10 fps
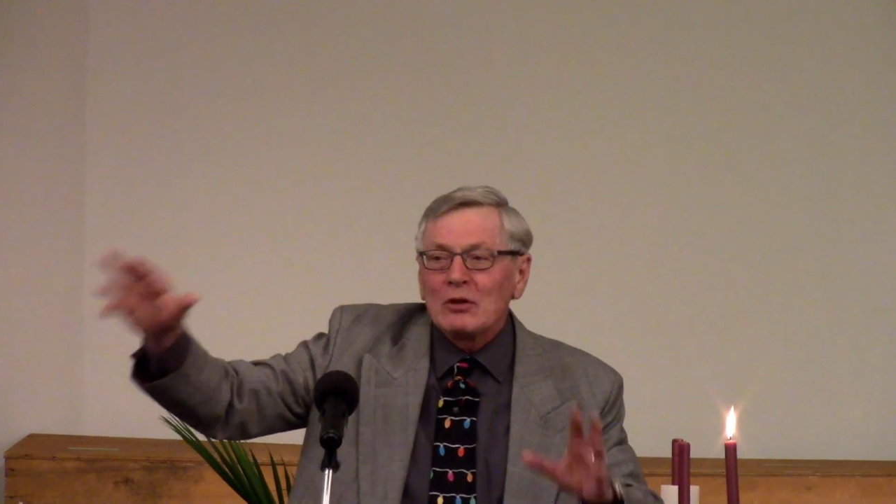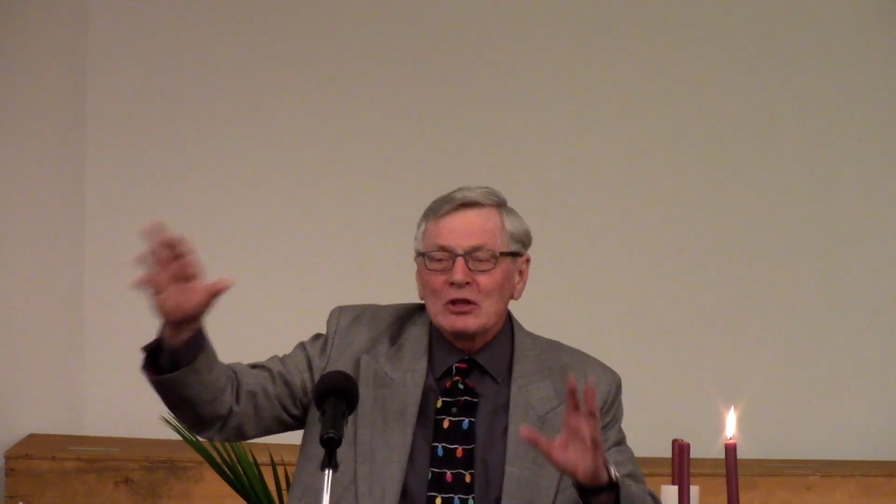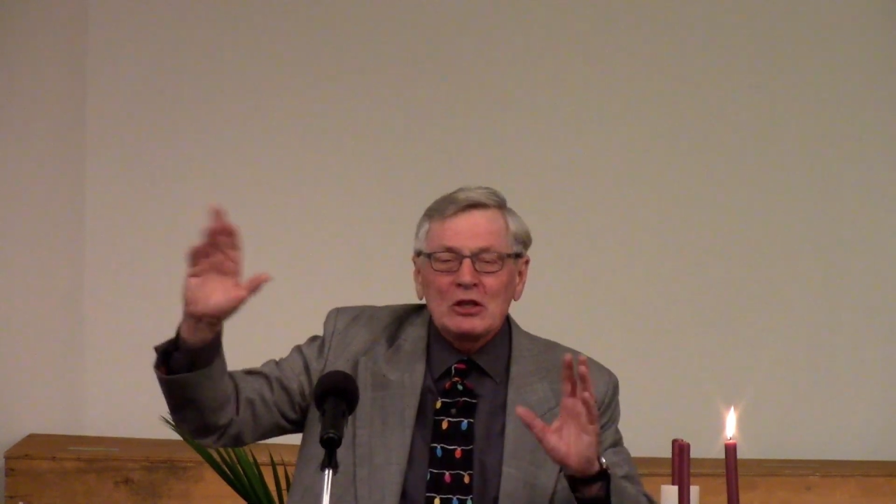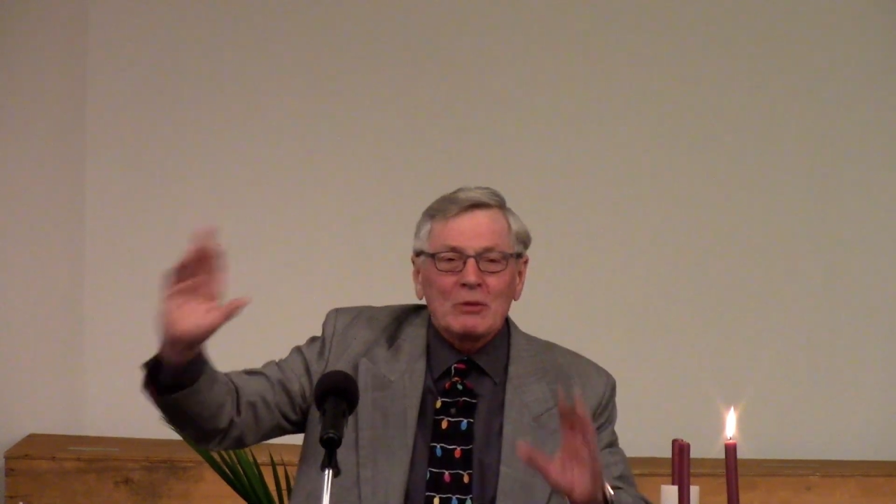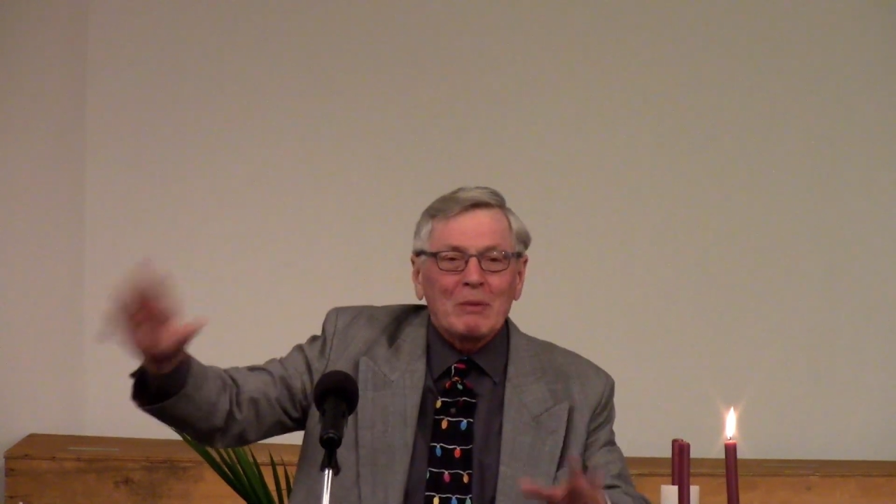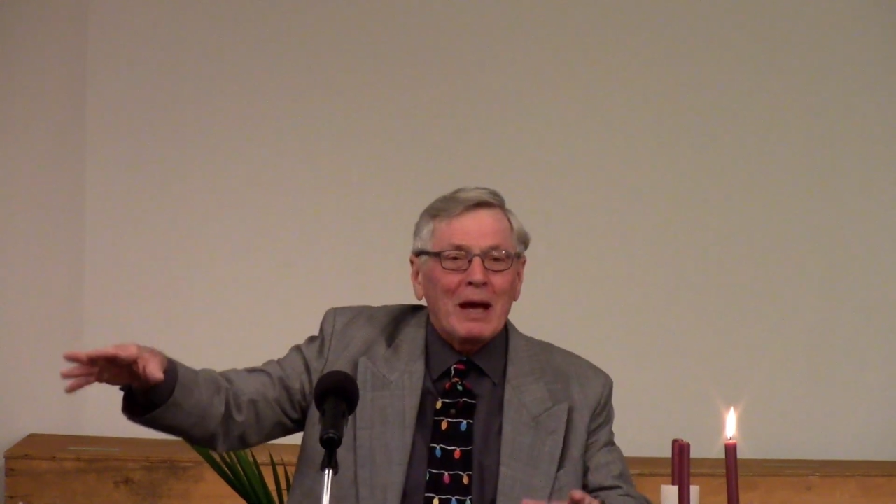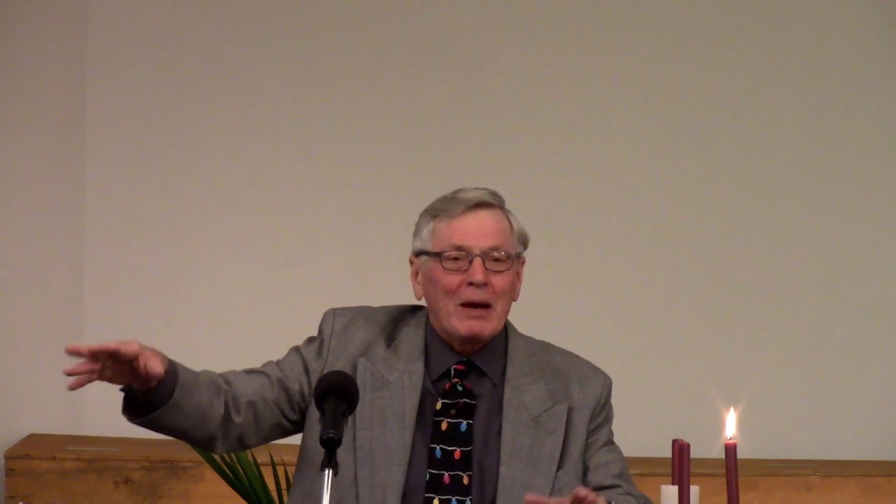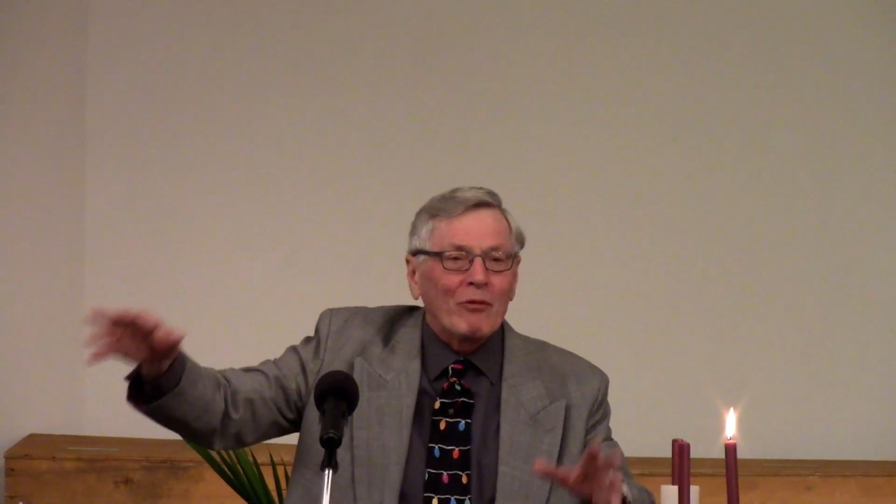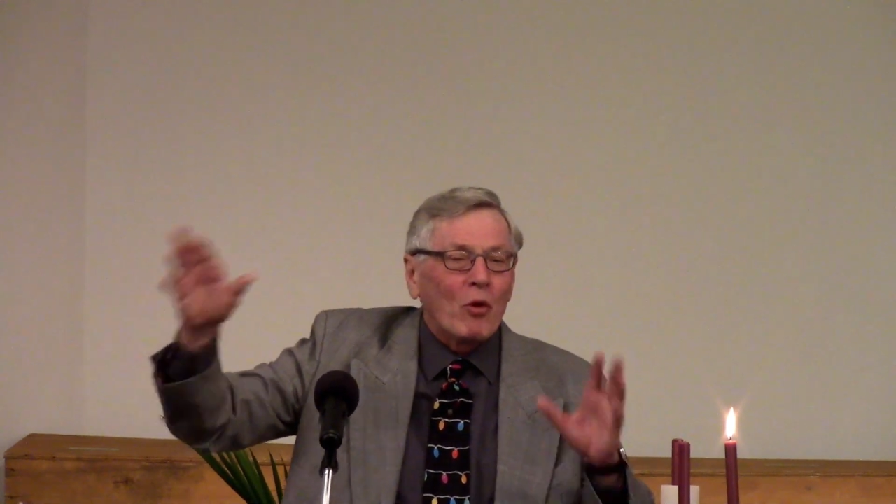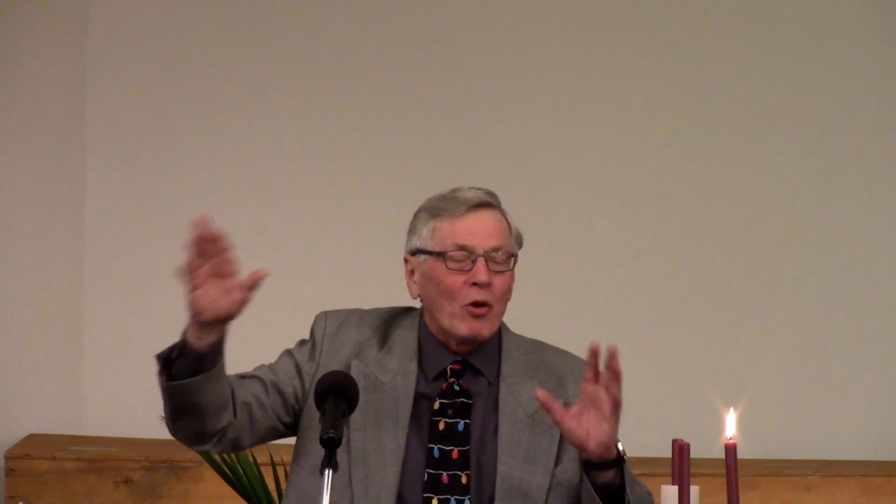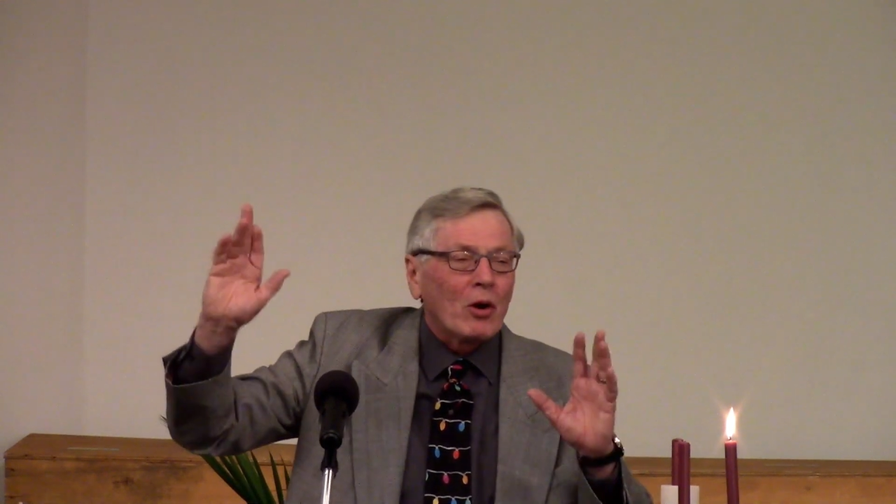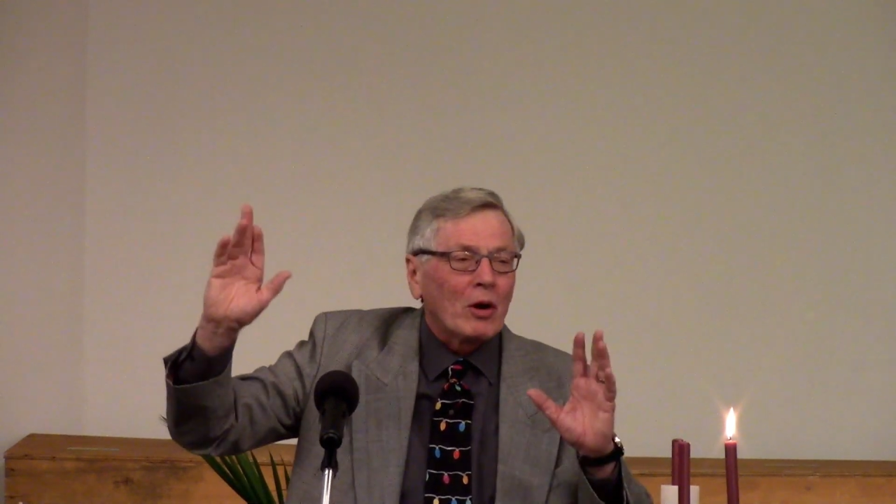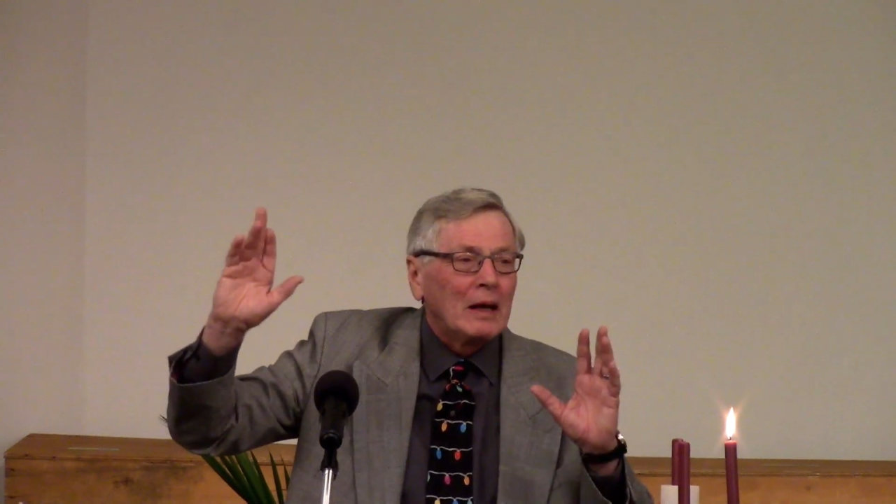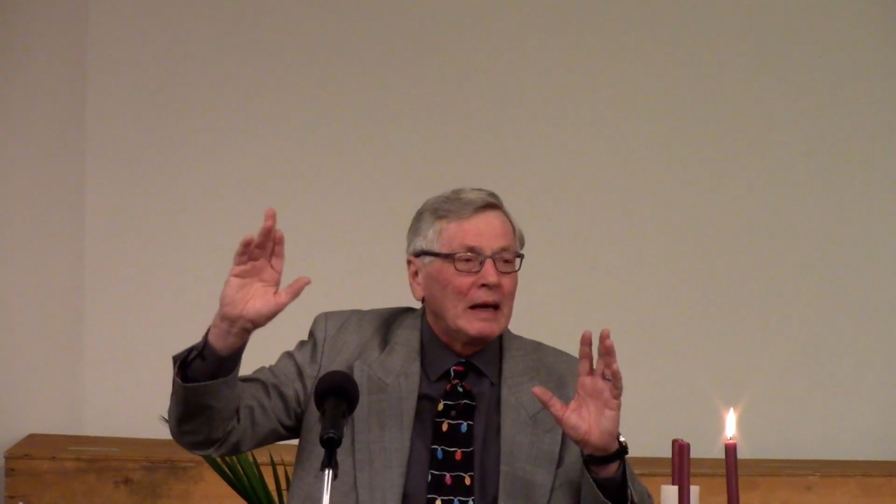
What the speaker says: He's a man of war.